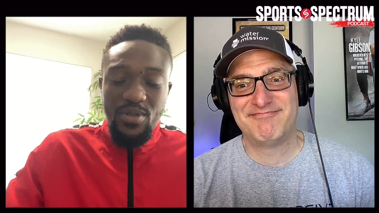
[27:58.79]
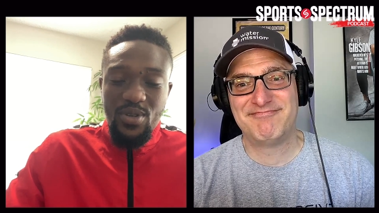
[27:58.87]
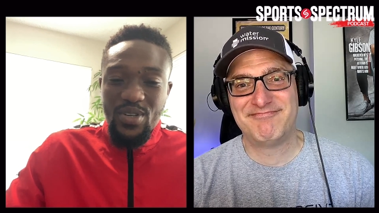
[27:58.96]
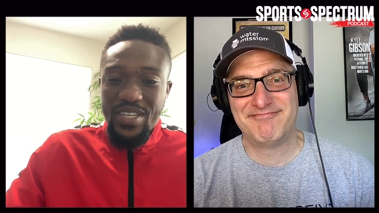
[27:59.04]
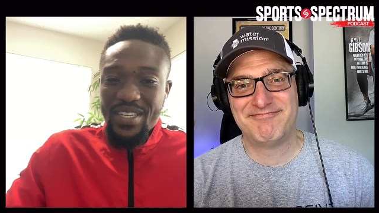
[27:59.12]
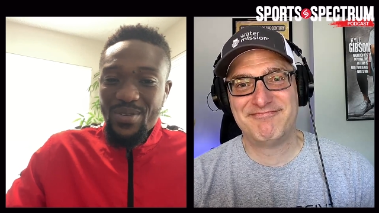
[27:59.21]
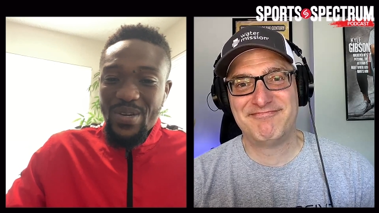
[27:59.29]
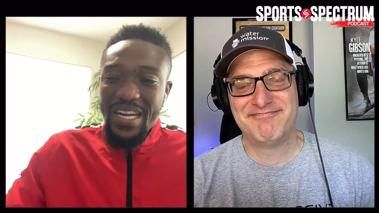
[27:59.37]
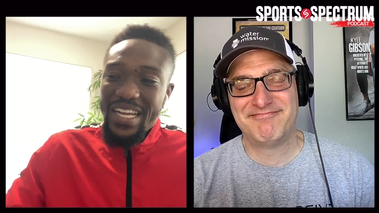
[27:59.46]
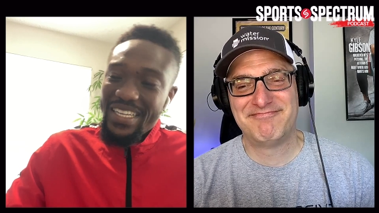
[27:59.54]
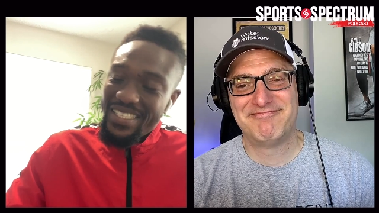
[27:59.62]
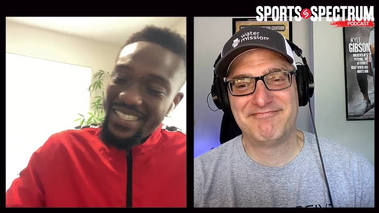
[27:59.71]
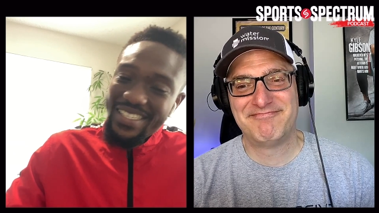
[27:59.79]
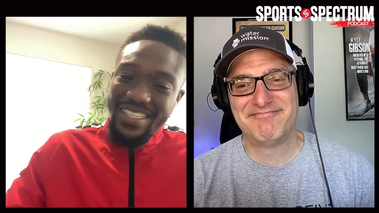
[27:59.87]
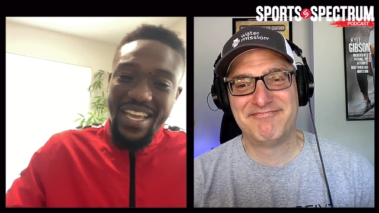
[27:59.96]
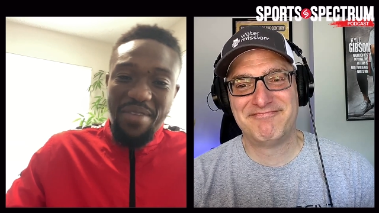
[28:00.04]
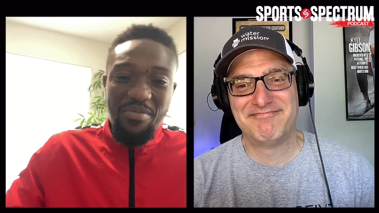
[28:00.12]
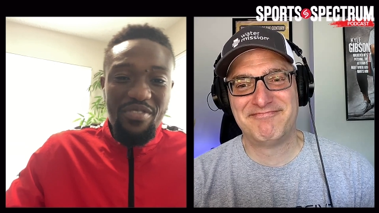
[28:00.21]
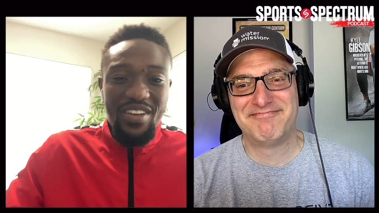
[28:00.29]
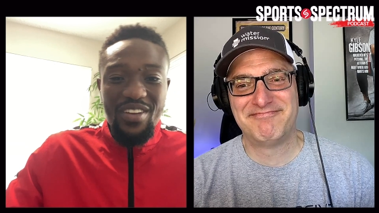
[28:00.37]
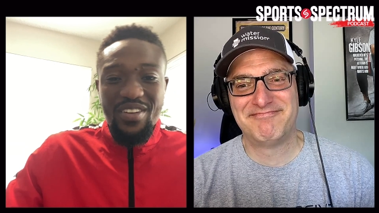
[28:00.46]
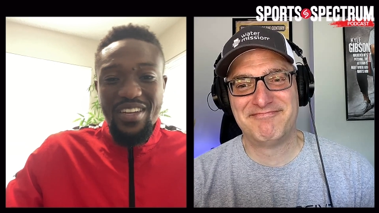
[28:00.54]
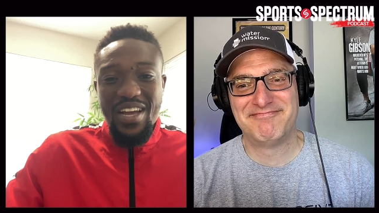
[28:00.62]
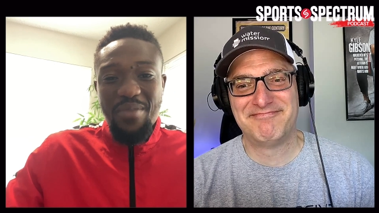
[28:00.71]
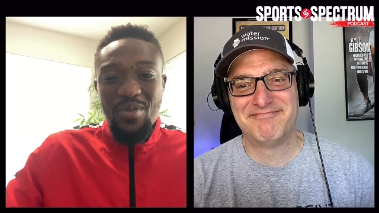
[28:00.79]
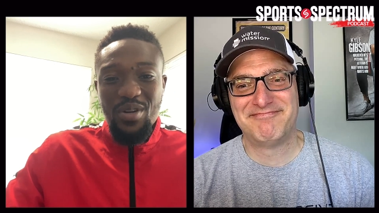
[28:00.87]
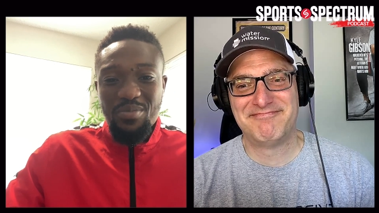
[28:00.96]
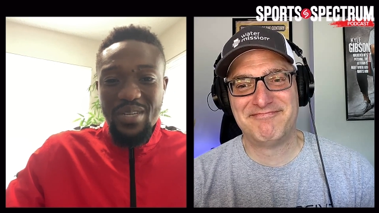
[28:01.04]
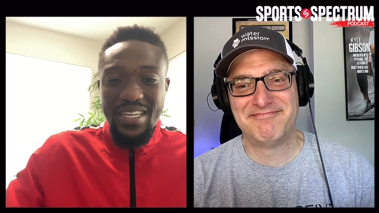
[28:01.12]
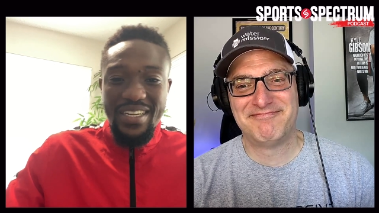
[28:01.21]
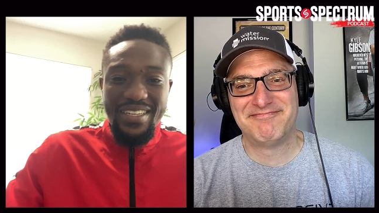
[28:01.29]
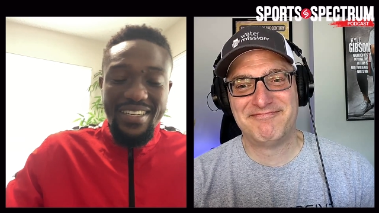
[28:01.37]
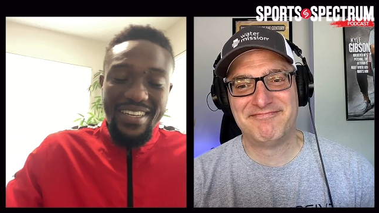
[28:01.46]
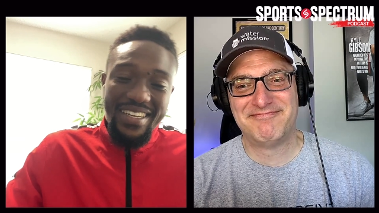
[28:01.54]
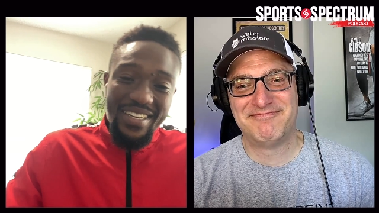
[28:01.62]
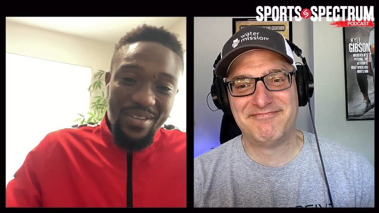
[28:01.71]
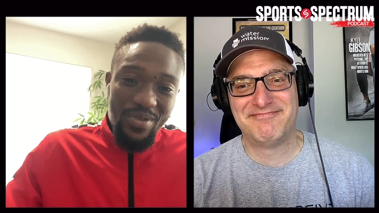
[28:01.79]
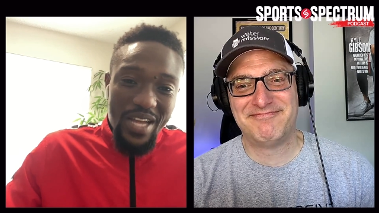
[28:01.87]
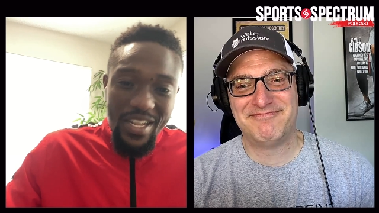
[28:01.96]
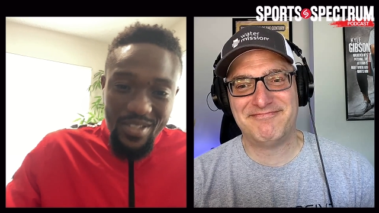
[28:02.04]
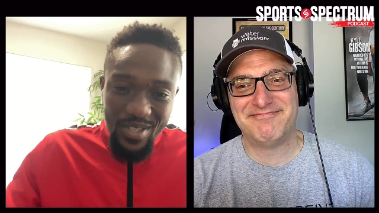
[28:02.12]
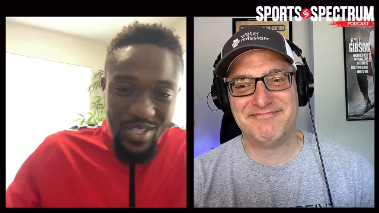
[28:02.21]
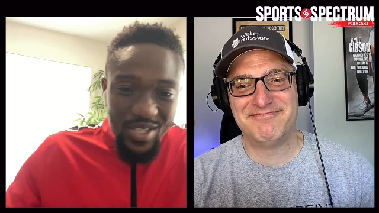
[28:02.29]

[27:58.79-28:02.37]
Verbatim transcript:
Speaker 1: So we're like, is this game even gonna come on? But then we had to